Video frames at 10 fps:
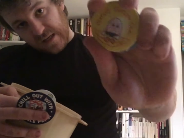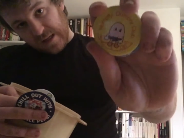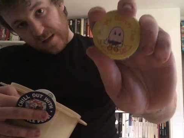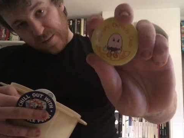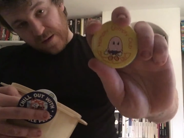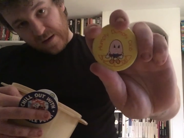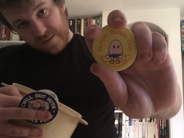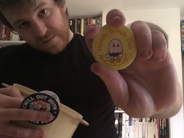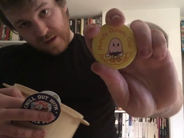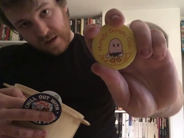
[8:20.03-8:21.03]
Club. I
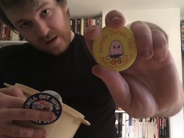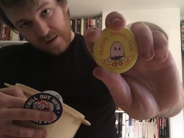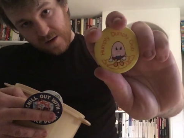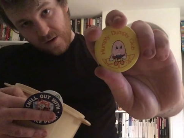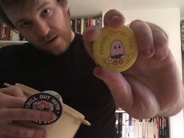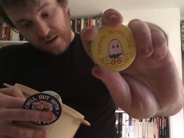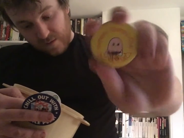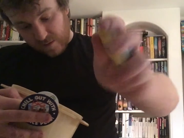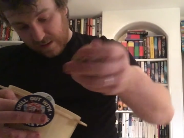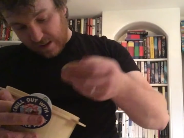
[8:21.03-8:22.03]
have no idea
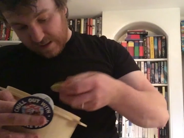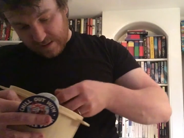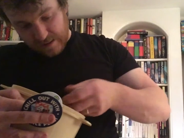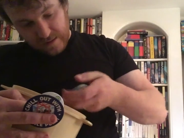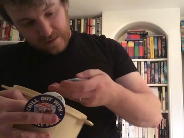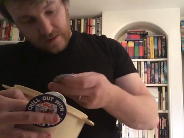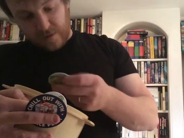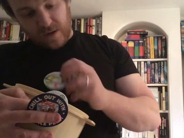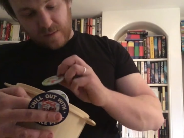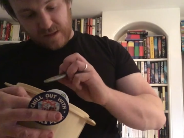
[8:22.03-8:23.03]
what that is. I
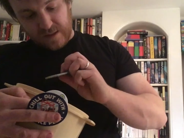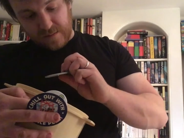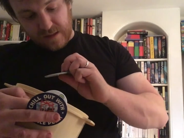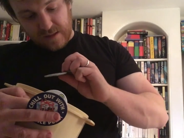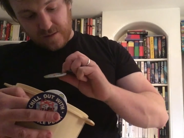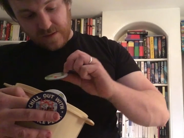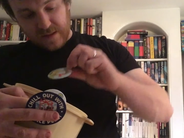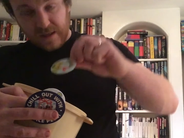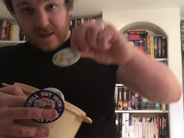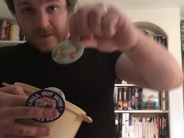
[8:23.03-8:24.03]
know what Humpty Dumpty is,
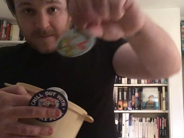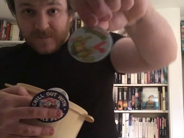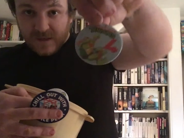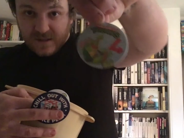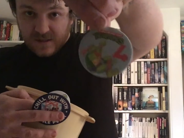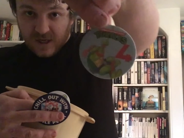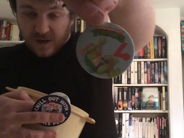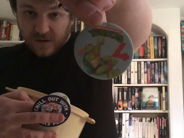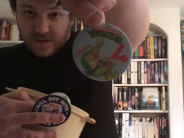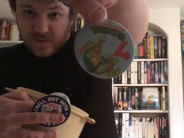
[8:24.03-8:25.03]
obviously. There's a
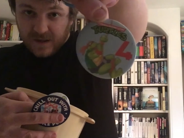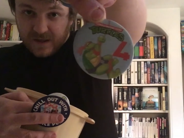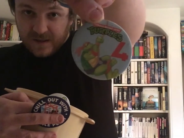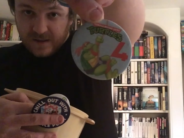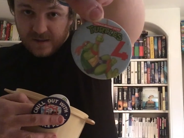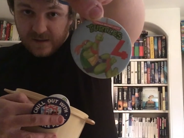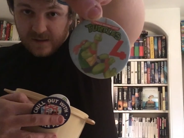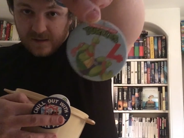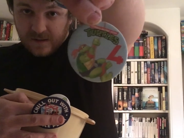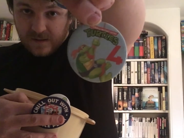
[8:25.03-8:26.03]
Turtles one.
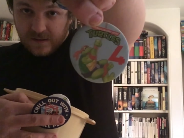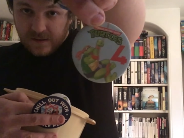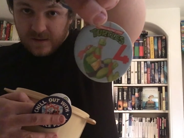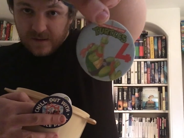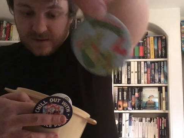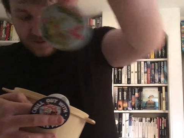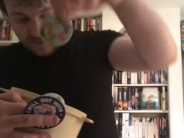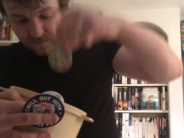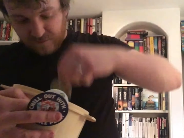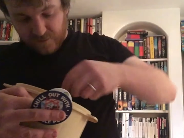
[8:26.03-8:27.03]

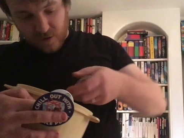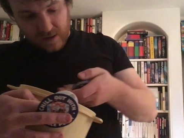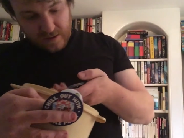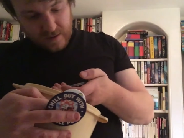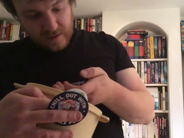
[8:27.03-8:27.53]
4.